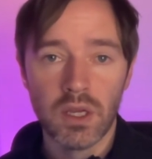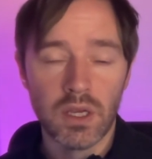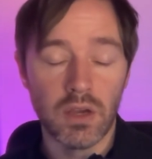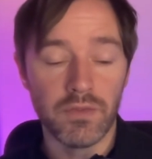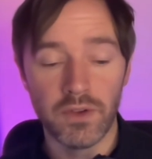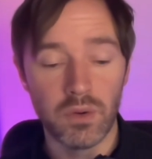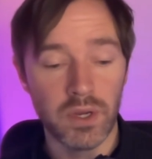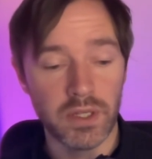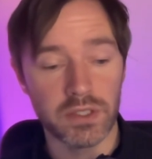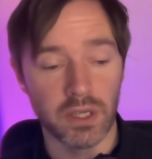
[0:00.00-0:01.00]
a few
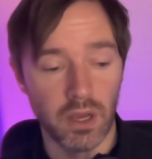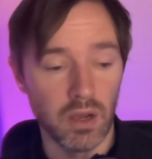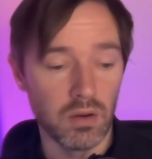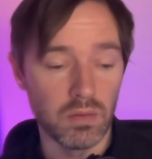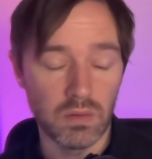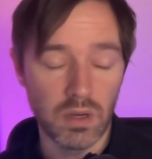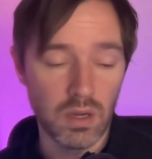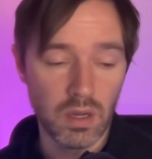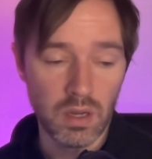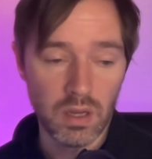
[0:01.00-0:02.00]
weeks ago.
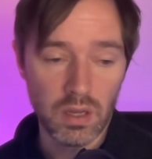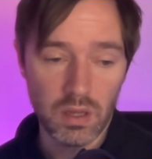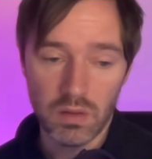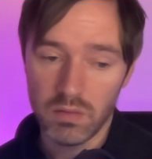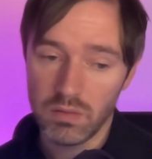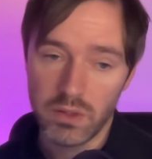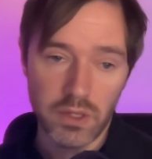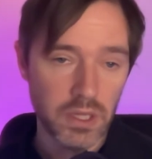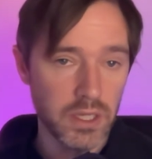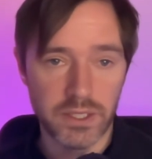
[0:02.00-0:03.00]

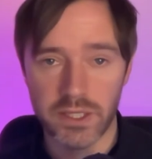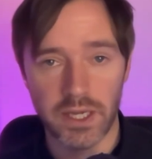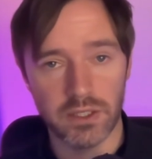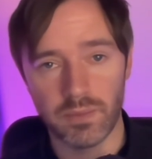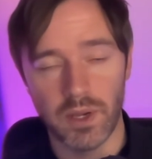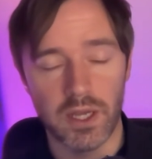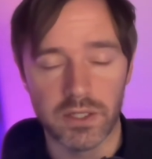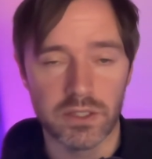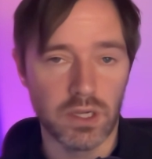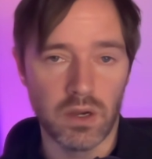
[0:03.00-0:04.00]
It takes players
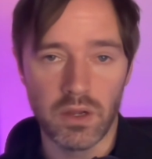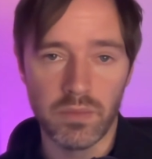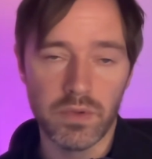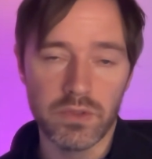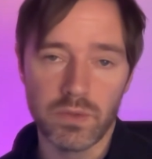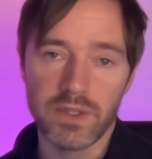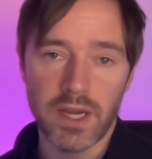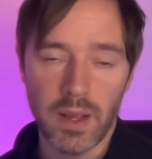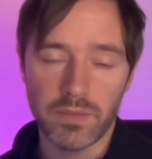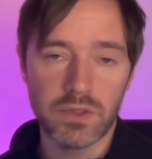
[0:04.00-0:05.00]
time to
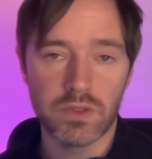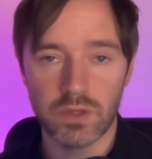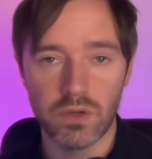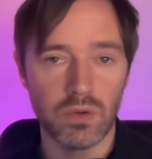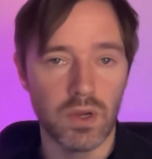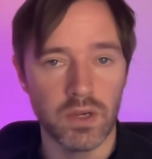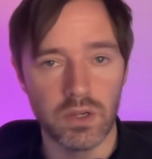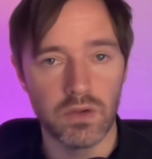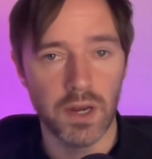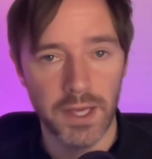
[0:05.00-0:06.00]
adapt to a
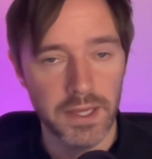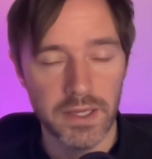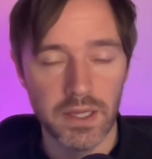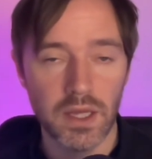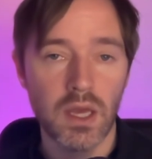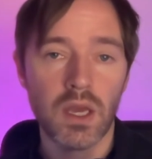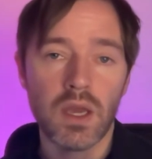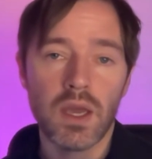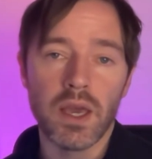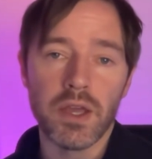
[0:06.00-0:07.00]
new league,
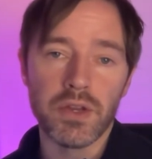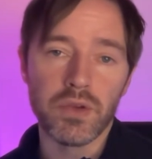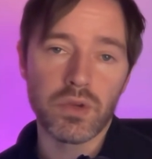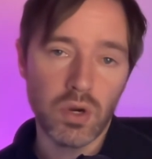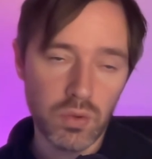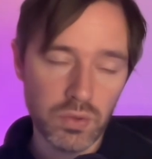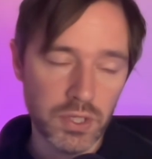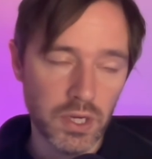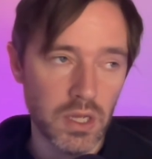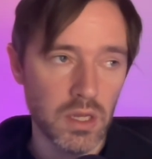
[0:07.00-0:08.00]
a new
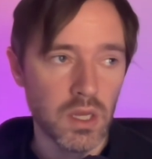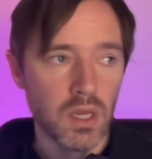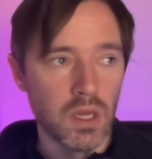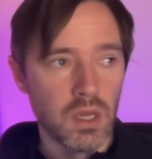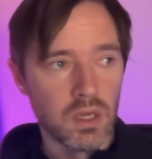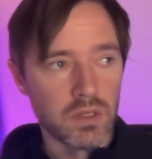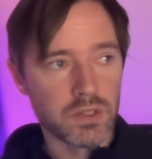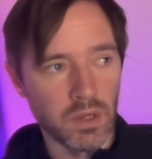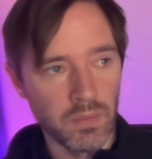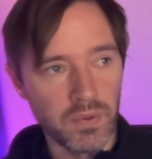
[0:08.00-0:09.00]
culture.
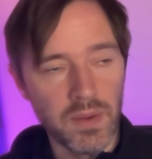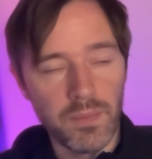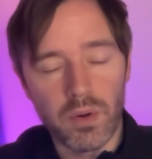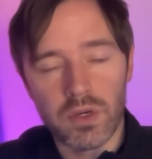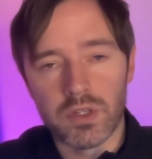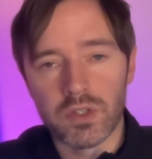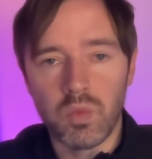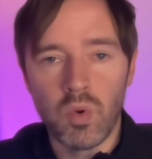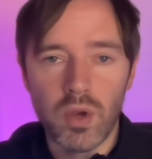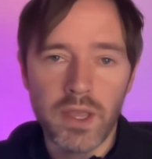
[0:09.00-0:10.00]
Some people could just
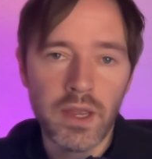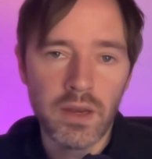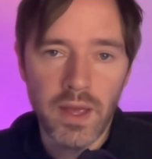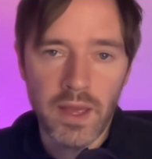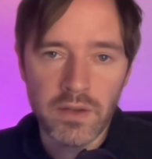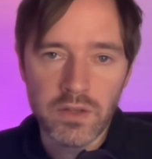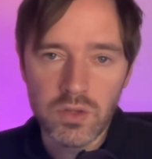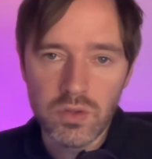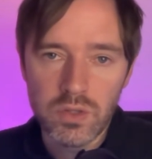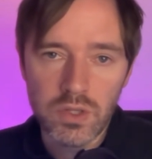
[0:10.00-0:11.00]
walk in and
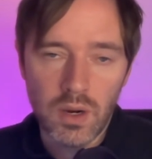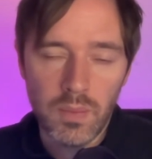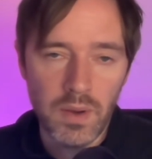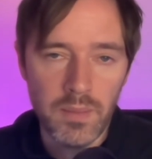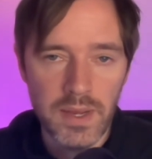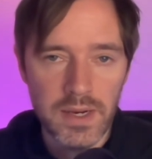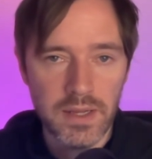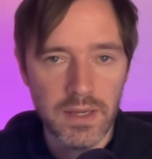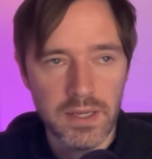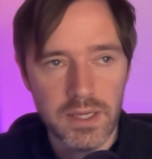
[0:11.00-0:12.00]
do the job
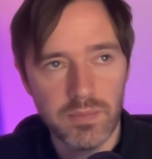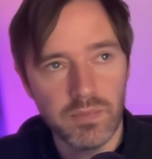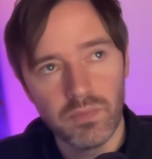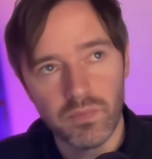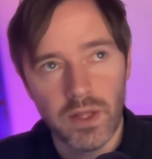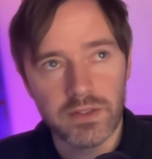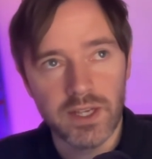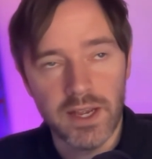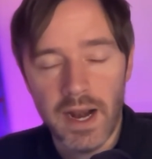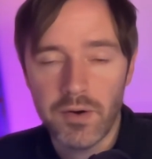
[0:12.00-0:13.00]
immediately. Let's
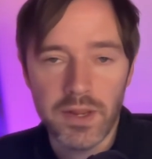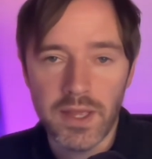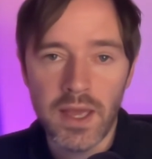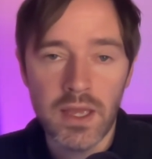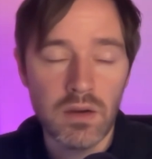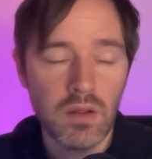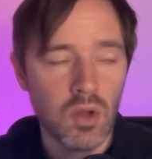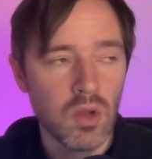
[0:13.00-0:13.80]
say Harry Kane